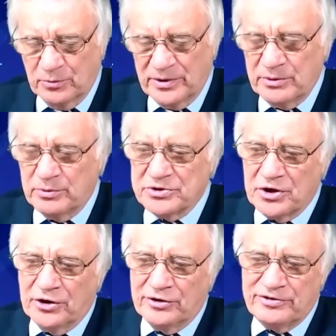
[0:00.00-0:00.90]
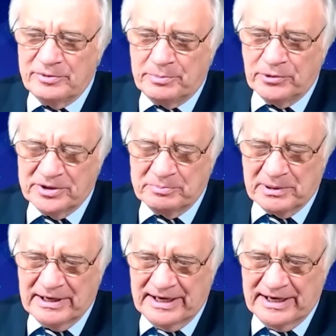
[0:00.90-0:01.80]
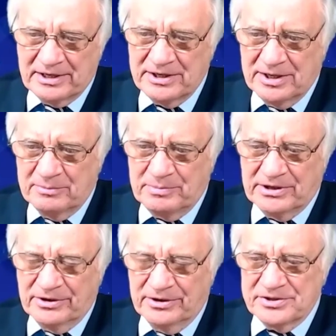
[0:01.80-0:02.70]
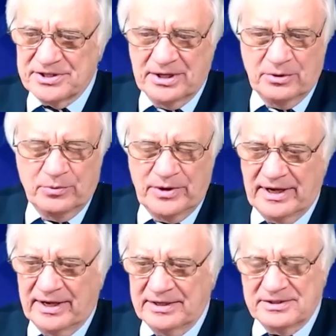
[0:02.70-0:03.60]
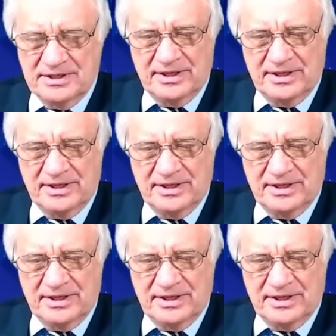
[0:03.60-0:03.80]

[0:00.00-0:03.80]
we would overbook a plane because we had,